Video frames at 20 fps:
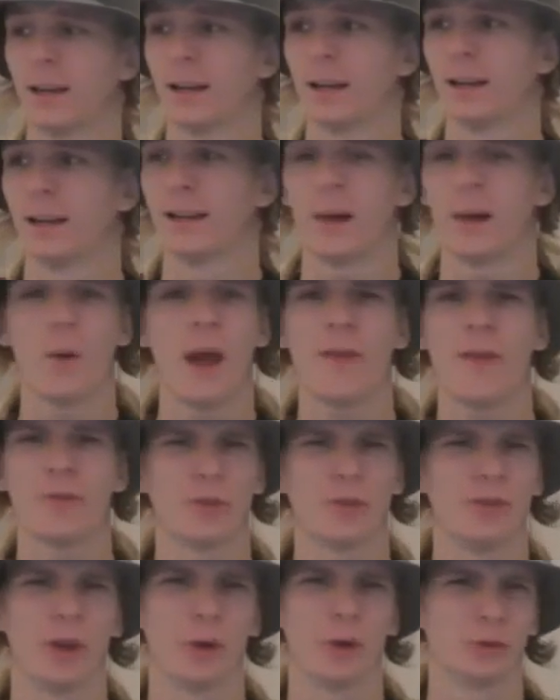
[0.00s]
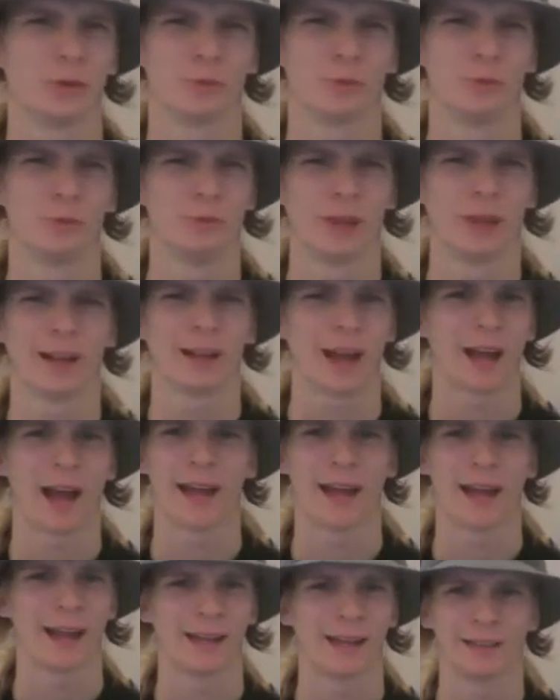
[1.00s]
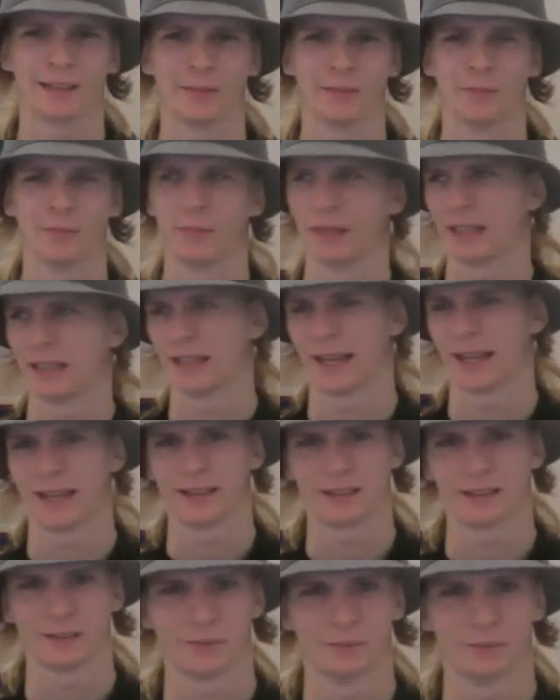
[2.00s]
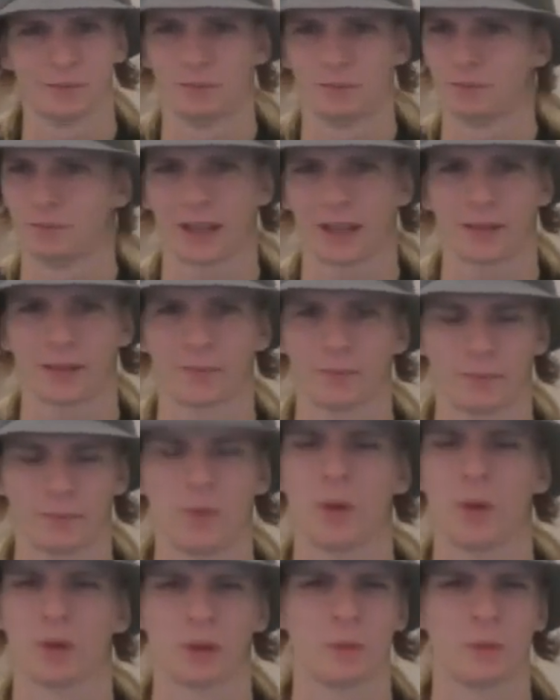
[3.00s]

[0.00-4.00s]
Now everyone knows, like, I hate him, Billy hates him, most of the